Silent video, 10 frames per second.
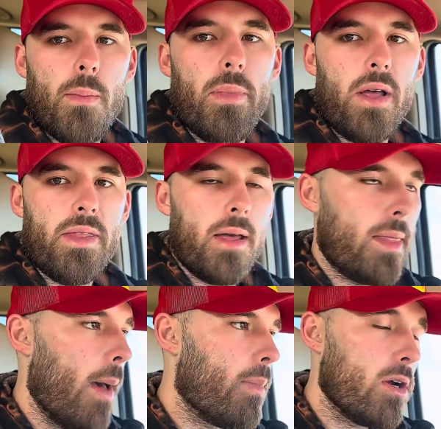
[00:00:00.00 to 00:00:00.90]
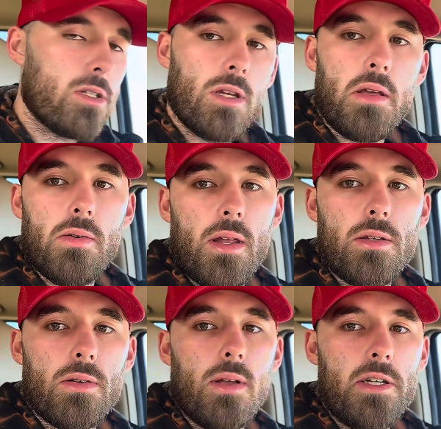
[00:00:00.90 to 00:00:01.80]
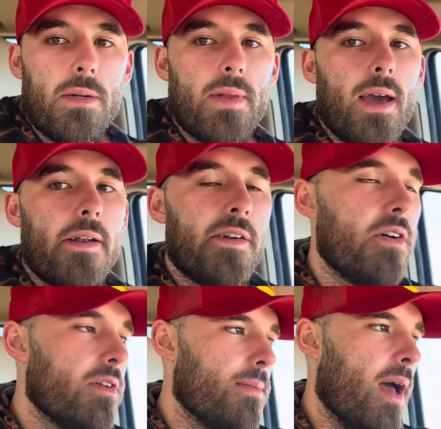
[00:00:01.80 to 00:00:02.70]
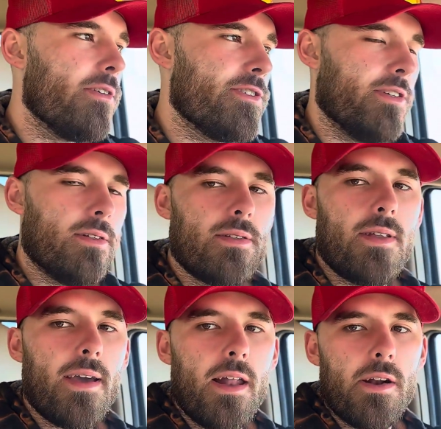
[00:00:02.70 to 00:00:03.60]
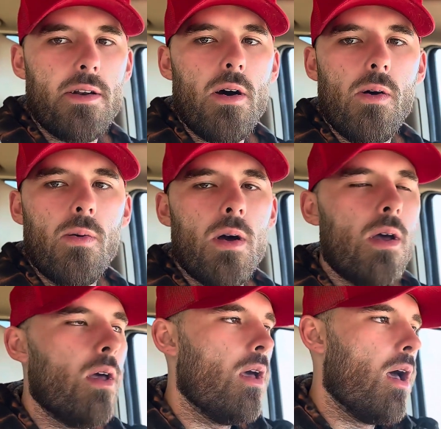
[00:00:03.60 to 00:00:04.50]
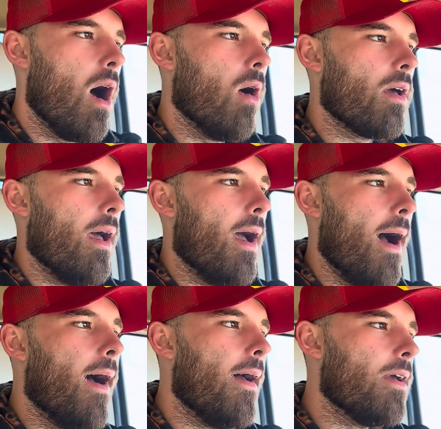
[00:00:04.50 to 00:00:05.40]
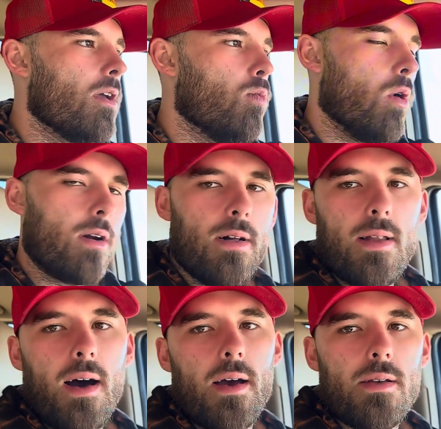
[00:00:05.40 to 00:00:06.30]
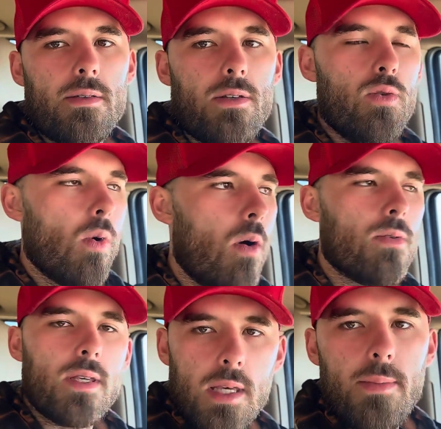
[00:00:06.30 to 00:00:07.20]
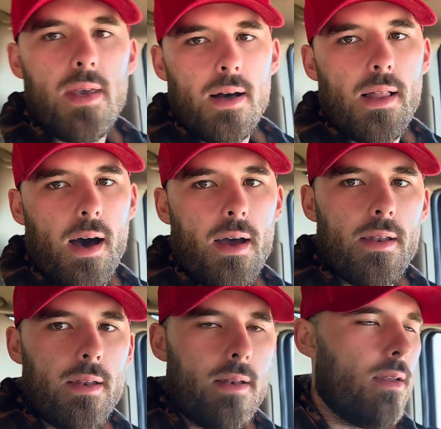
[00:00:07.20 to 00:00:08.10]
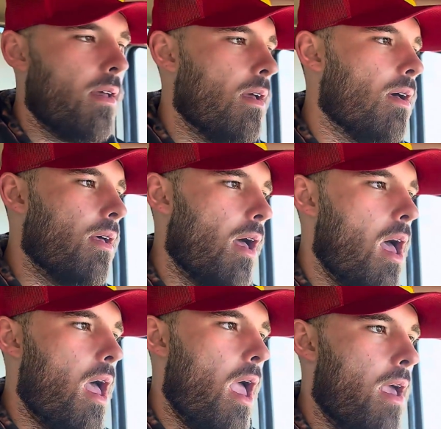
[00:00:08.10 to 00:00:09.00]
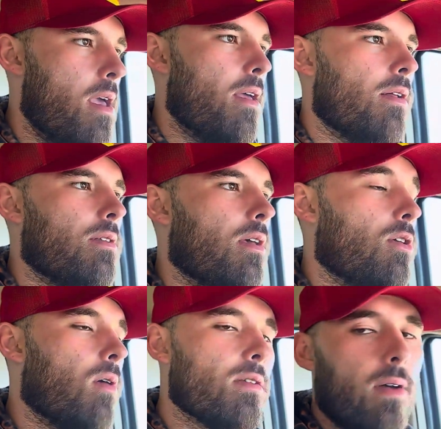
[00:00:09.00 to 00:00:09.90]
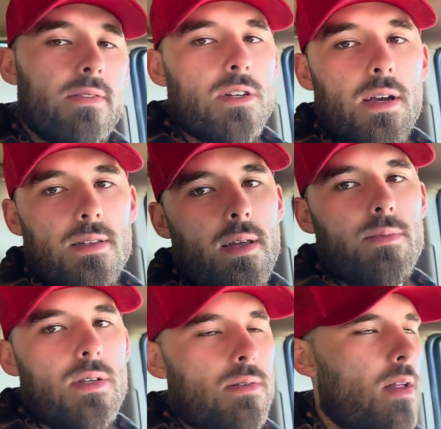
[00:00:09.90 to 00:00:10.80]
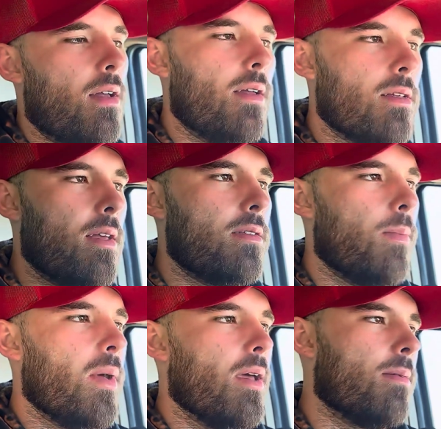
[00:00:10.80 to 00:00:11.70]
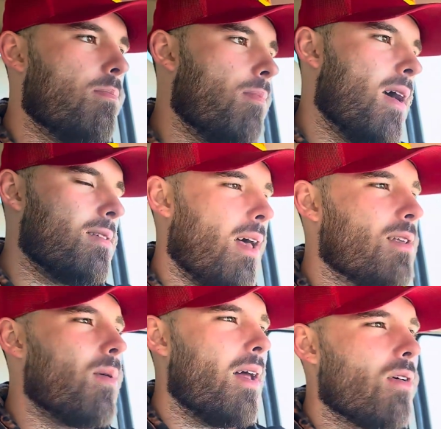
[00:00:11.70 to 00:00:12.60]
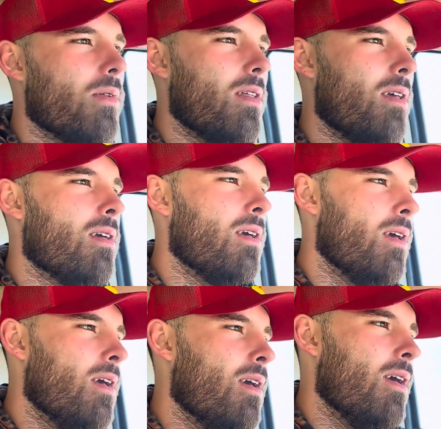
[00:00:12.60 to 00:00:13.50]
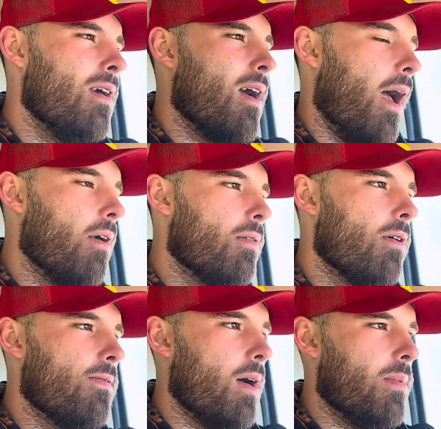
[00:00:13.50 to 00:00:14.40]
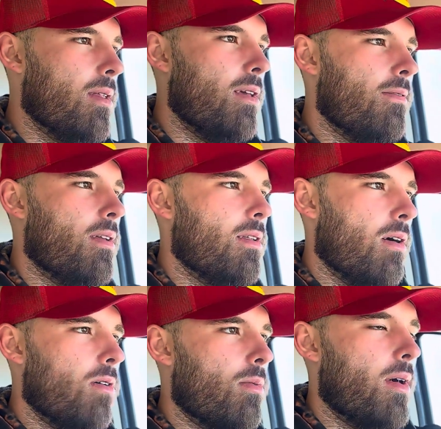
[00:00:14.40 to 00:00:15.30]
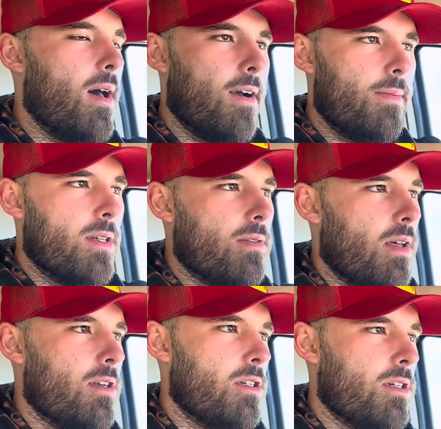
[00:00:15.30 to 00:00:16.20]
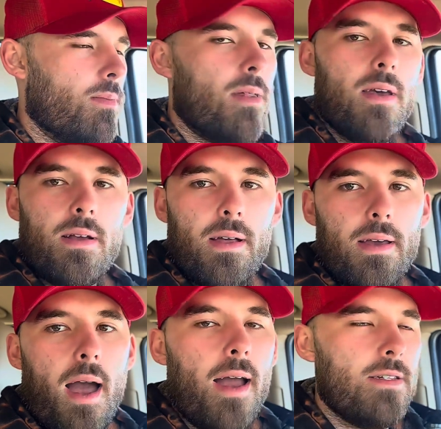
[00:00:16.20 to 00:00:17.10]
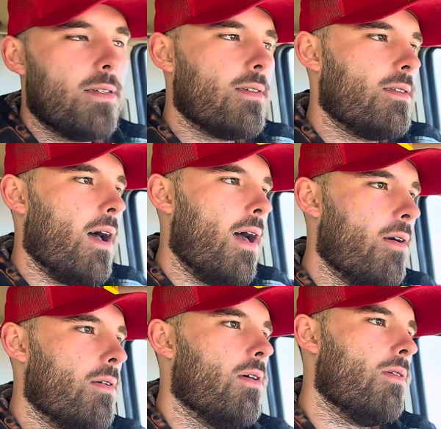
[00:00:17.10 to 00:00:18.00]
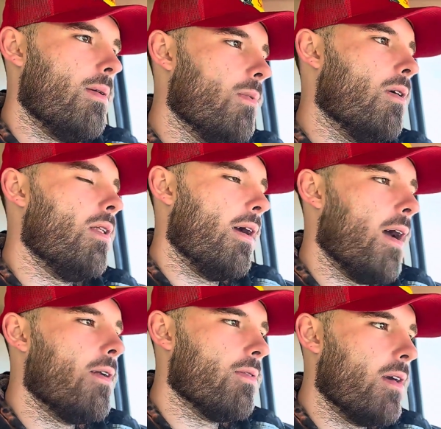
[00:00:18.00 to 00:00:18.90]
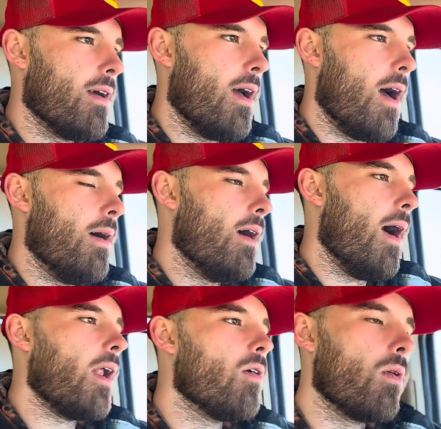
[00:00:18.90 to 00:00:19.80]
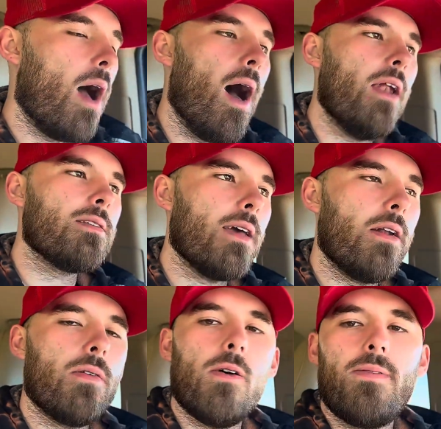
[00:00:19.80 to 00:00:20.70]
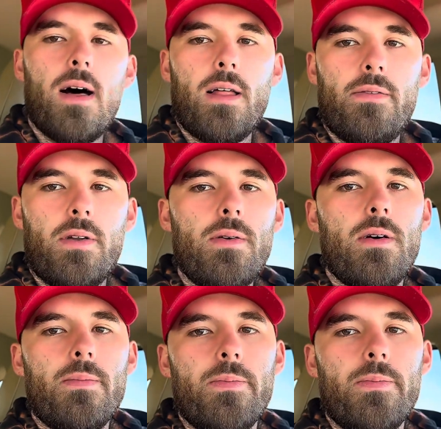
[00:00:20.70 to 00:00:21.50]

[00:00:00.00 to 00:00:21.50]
but that person that you get into a relationship, they got to know your boundaries. They got to know, okay, I work a lot, you won't see me a lot. And you also have to trust them too. It's a big mess. That's why I don't know if I believe in the whole monogamous relationship thing. Like, I don't know anymore. Like, I don't, honestly, I don't know if I'll ever do it